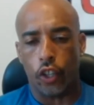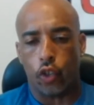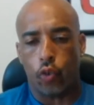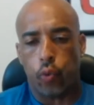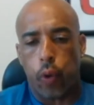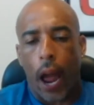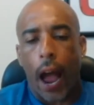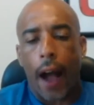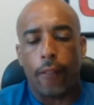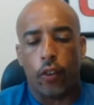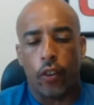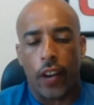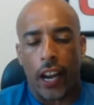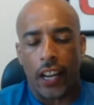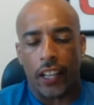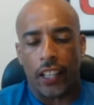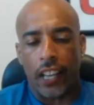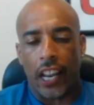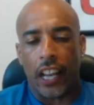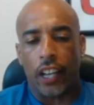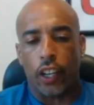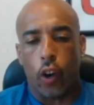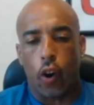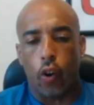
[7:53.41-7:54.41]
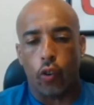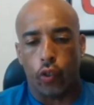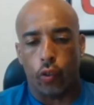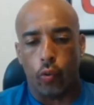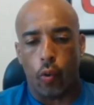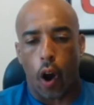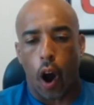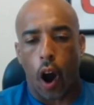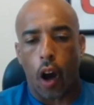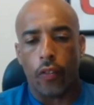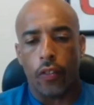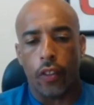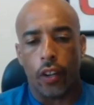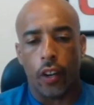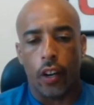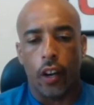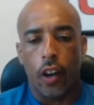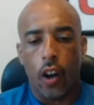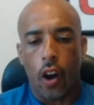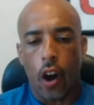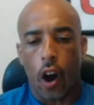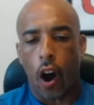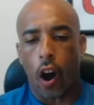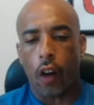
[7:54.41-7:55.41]
travel that they go through, all
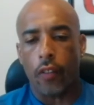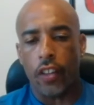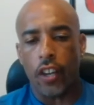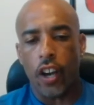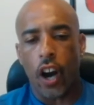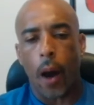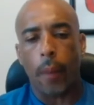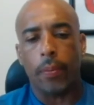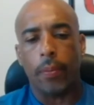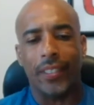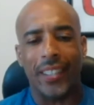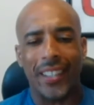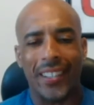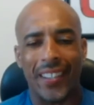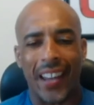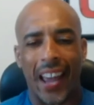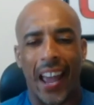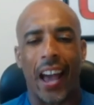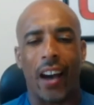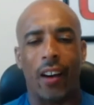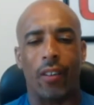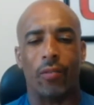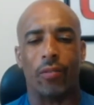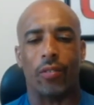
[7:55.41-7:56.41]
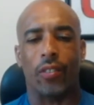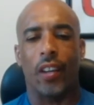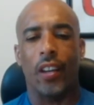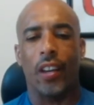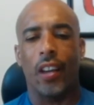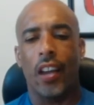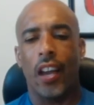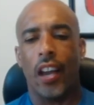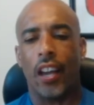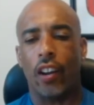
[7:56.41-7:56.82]
the ups and downs